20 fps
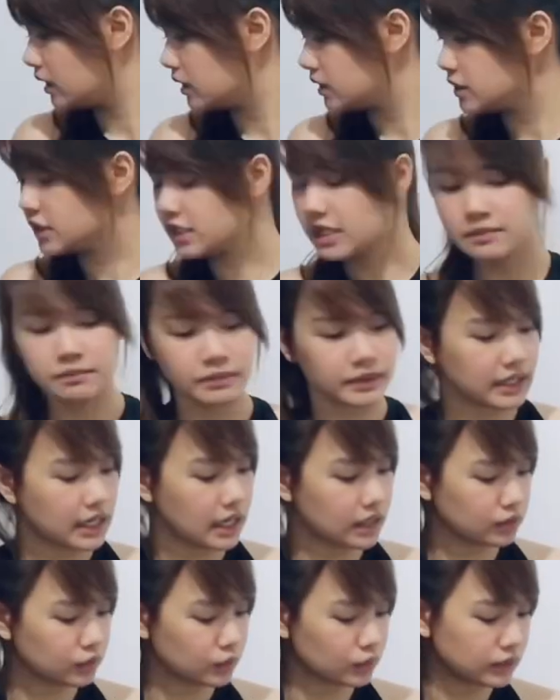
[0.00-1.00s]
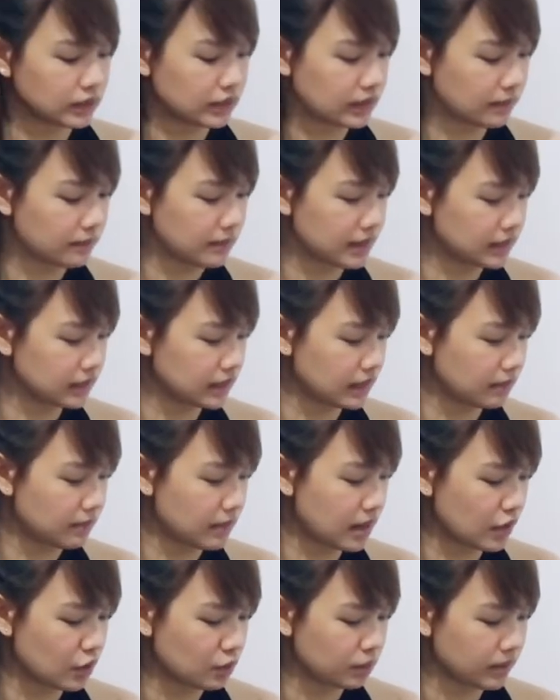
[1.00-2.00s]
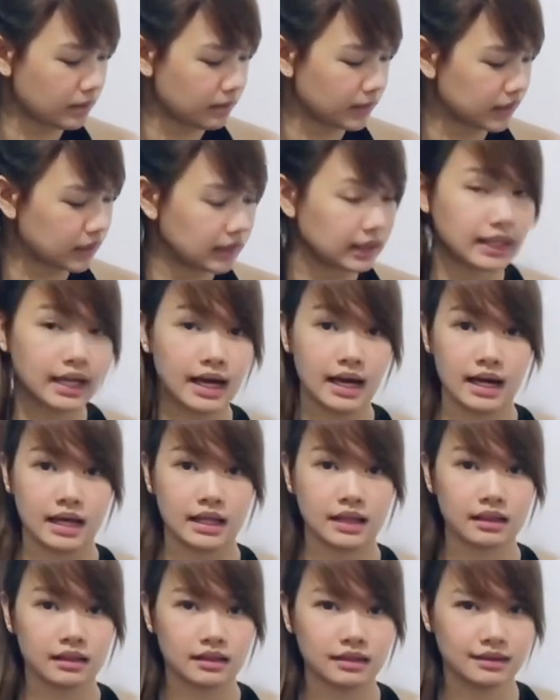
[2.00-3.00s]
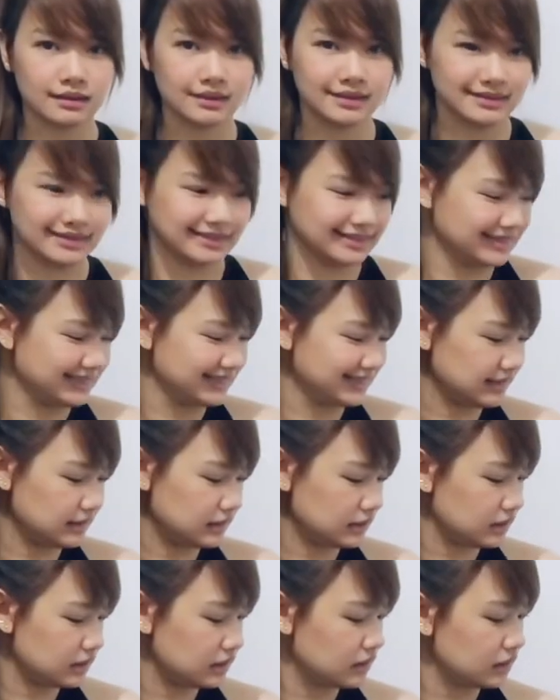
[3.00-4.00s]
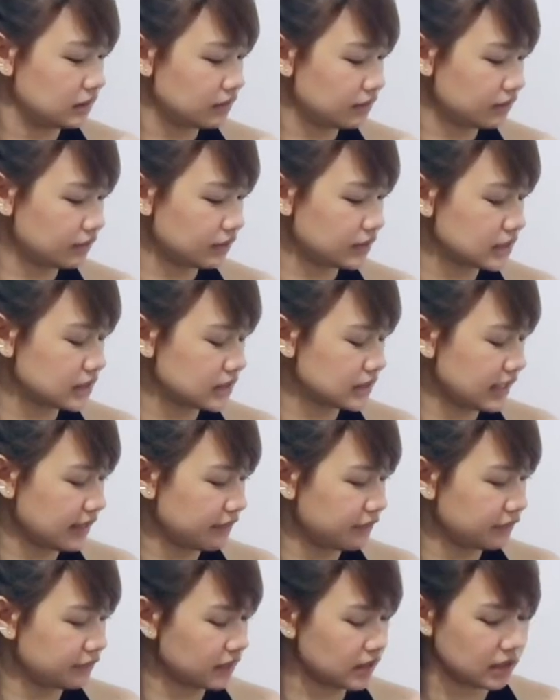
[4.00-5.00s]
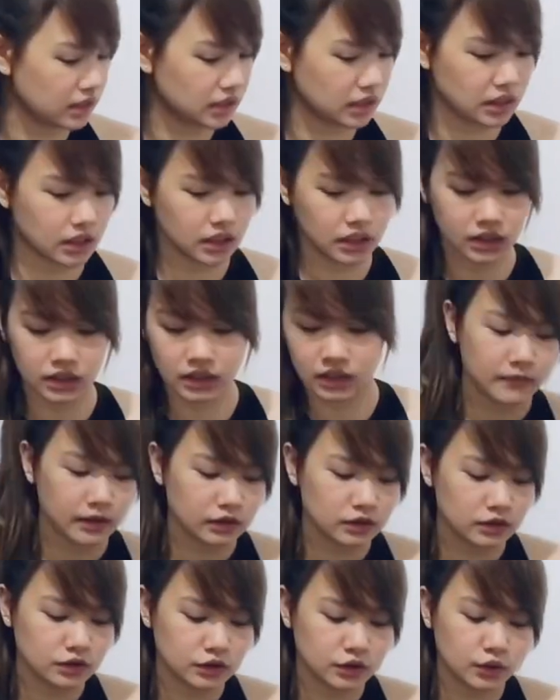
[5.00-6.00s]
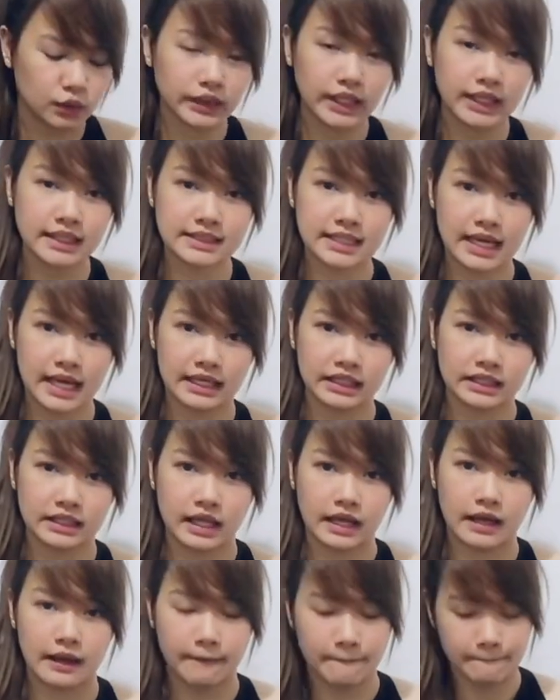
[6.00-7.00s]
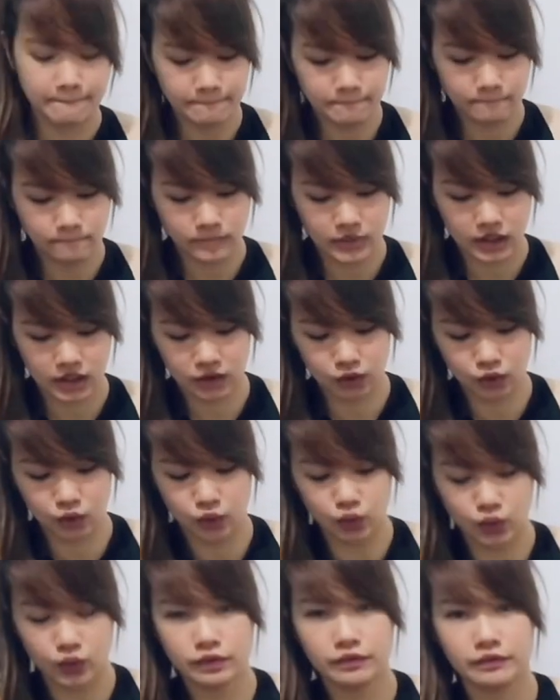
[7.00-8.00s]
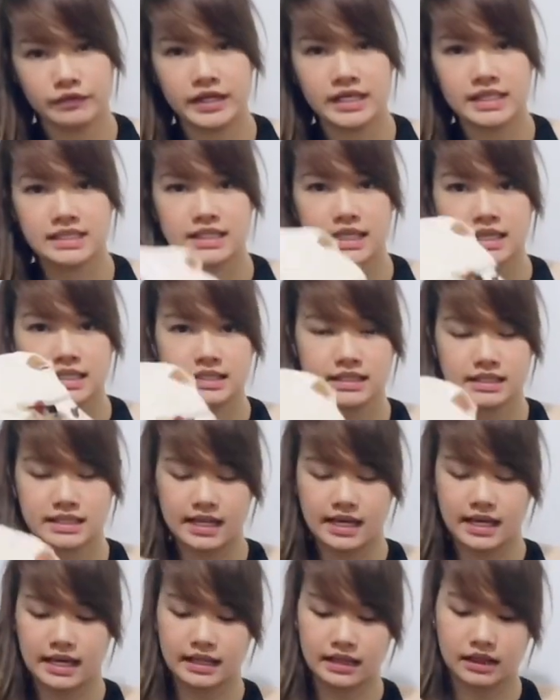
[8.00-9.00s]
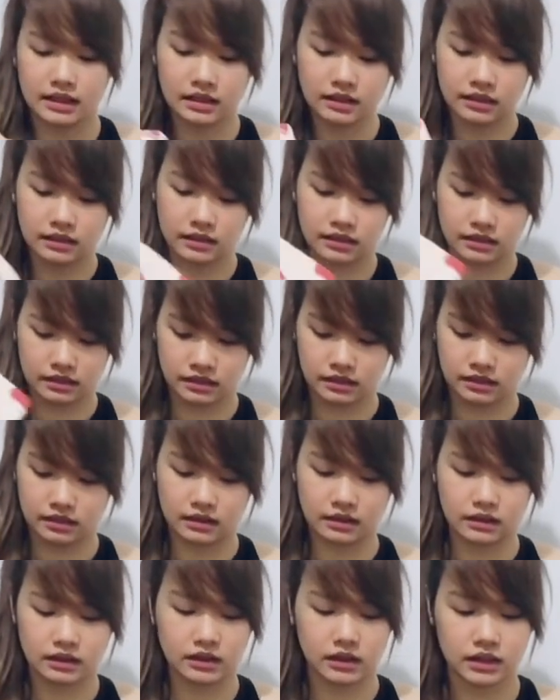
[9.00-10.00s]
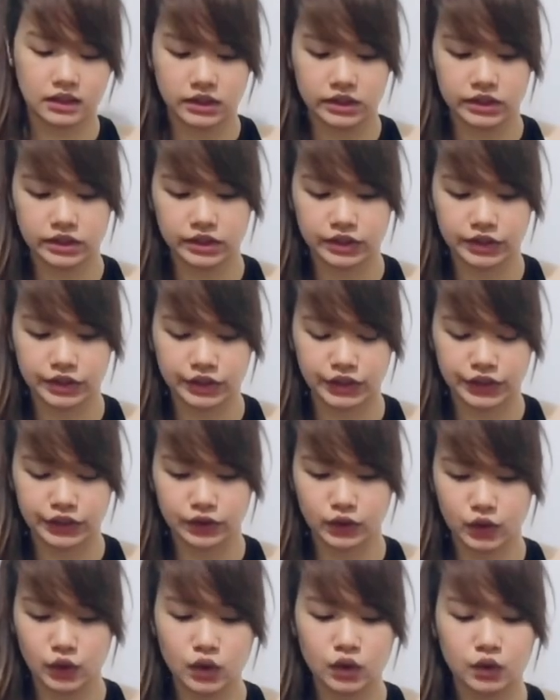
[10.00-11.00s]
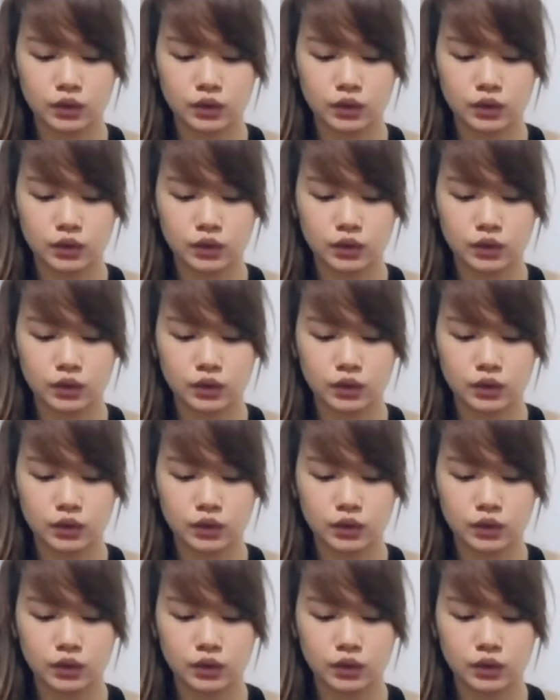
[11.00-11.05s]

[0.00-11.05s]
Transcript: Siyempre lahat to nalaban na bago pa man ang lahat. For safety. So, next item. Ito. Free size din. Terno.